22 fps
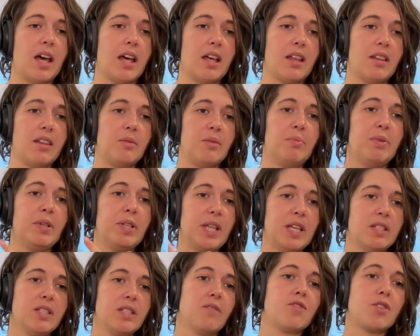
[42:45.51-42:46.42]
uh, the
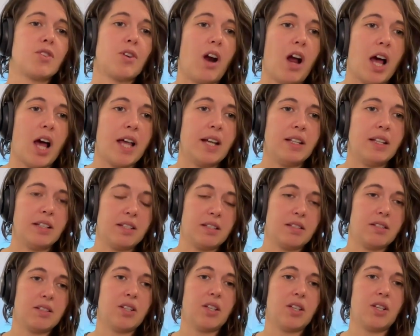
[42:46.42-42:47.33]
police have tried
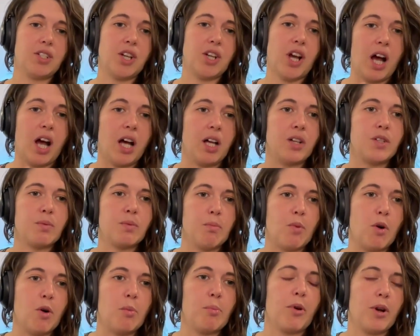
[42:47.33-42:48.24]
this to charge
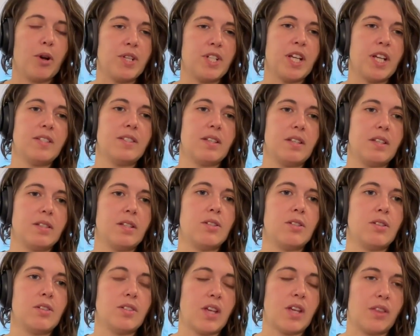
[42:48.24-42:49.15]
more protesters
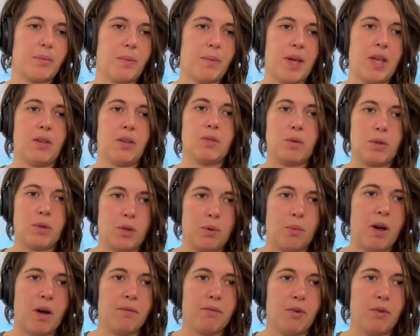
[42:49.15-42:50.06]
in New South Wales with the
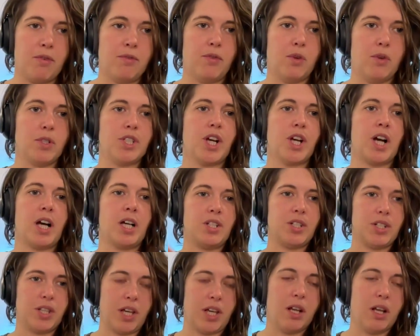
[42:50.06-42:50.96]
144
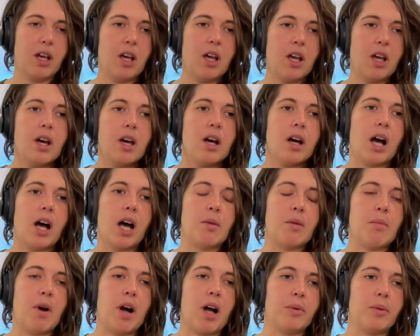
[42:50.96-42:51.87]
charge that
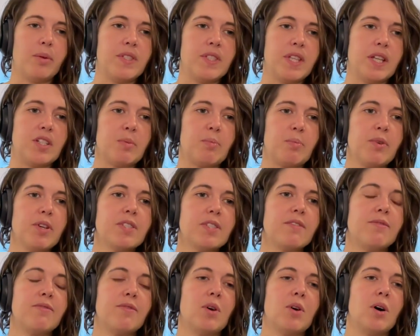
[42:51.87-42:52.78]
um, I was sent to
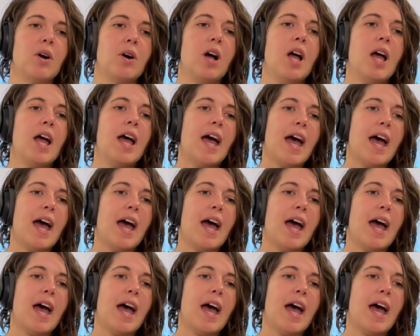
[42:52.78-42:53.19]
prison for,